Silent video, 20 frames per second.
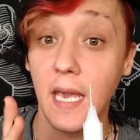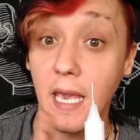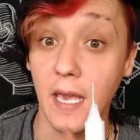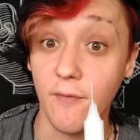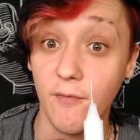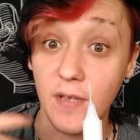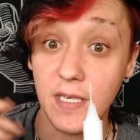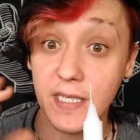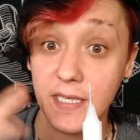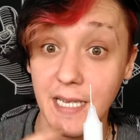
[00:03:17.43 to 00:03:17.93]

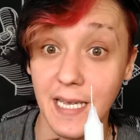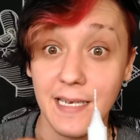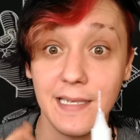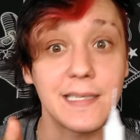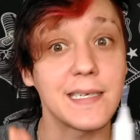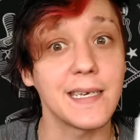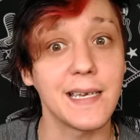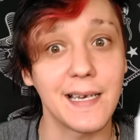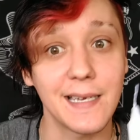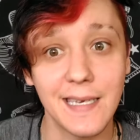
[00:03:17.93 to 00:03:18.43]
If it's
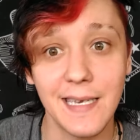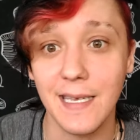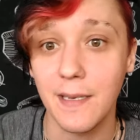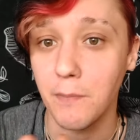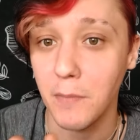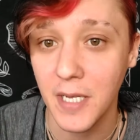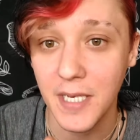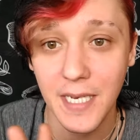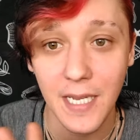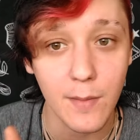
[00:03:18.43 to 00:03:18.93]
dancing,
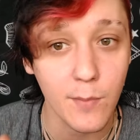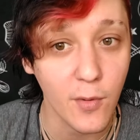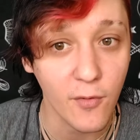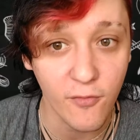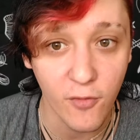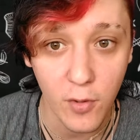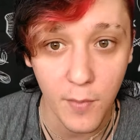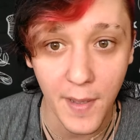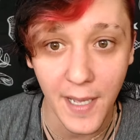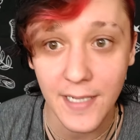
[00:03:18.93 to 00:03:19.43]
again, mundane
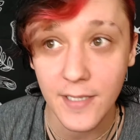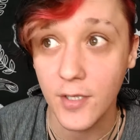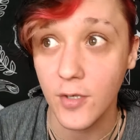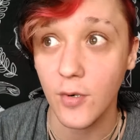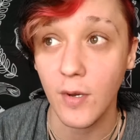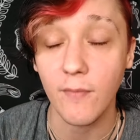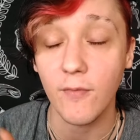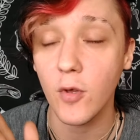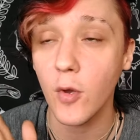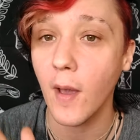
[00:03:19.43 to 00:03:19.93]
before
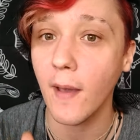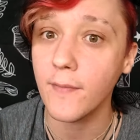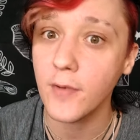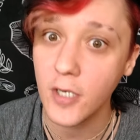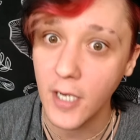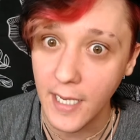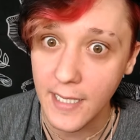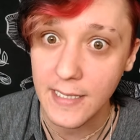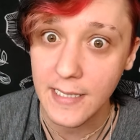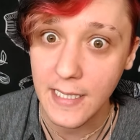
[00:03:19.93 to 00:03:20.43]
magical, if you have
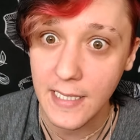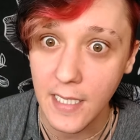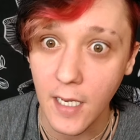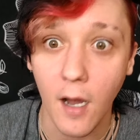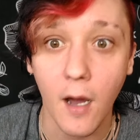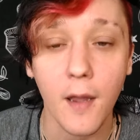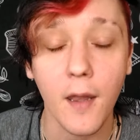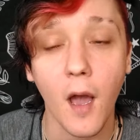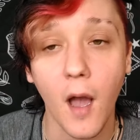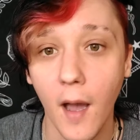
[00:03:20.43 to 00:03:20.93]
your AC
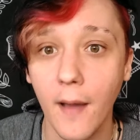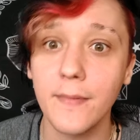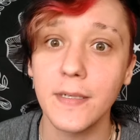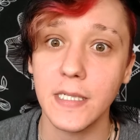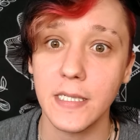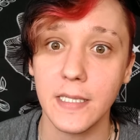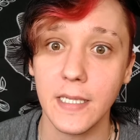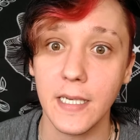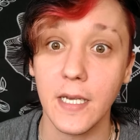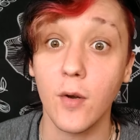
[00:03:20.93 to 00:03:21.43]
on,
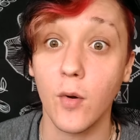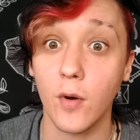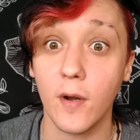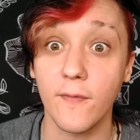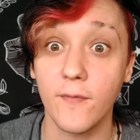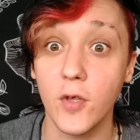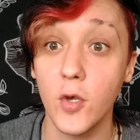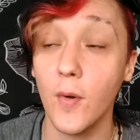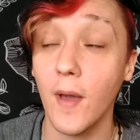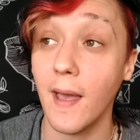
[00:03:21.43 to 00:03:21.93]
obviously, or
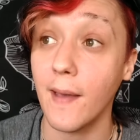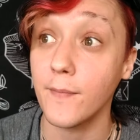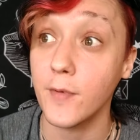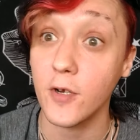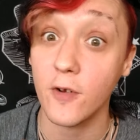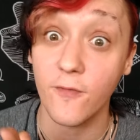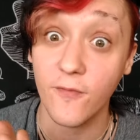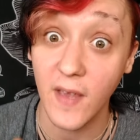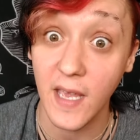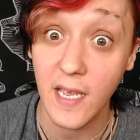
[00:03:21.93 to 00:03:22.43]
if you have
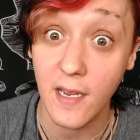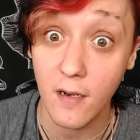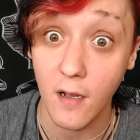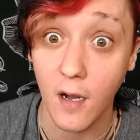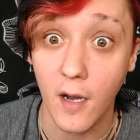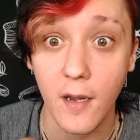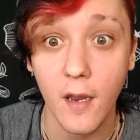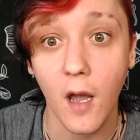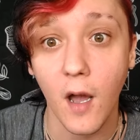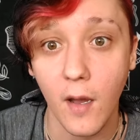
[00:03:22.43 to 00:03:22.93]
your fan
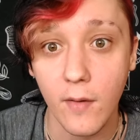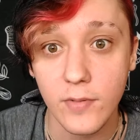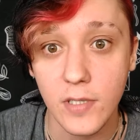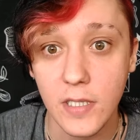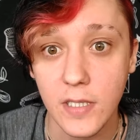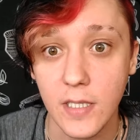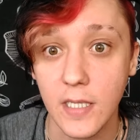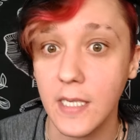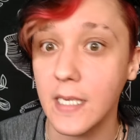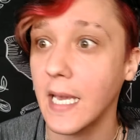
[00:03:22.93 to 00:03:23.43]
on,
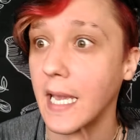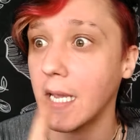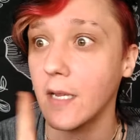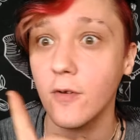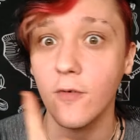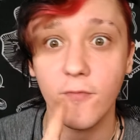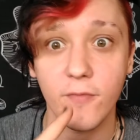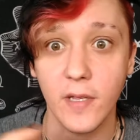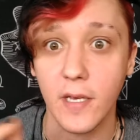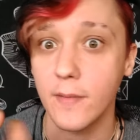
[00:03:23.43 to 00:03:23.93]
obviously,
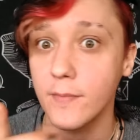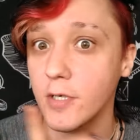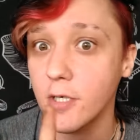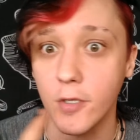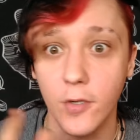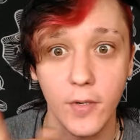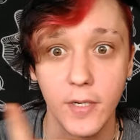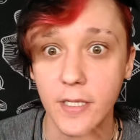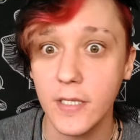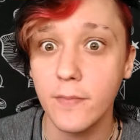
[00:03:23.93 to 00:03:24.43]
candle flames are
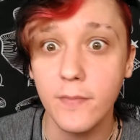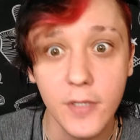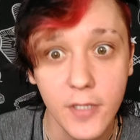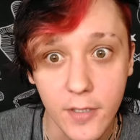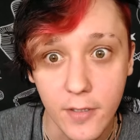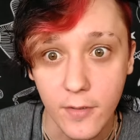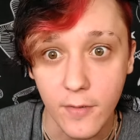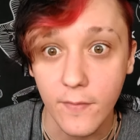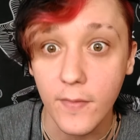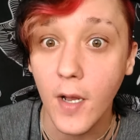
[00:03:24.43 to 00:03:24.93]
going to
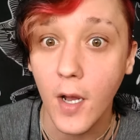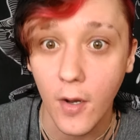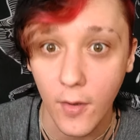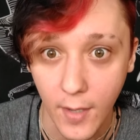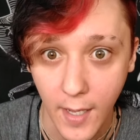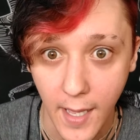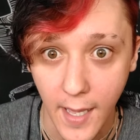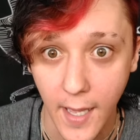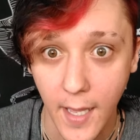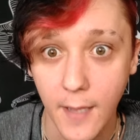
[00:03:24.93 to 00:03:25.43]
move,
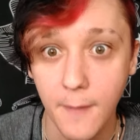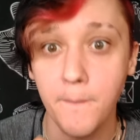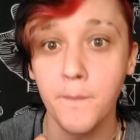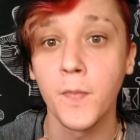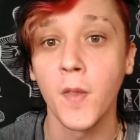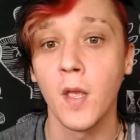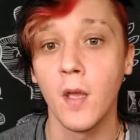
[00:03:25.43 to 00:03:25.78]
okay?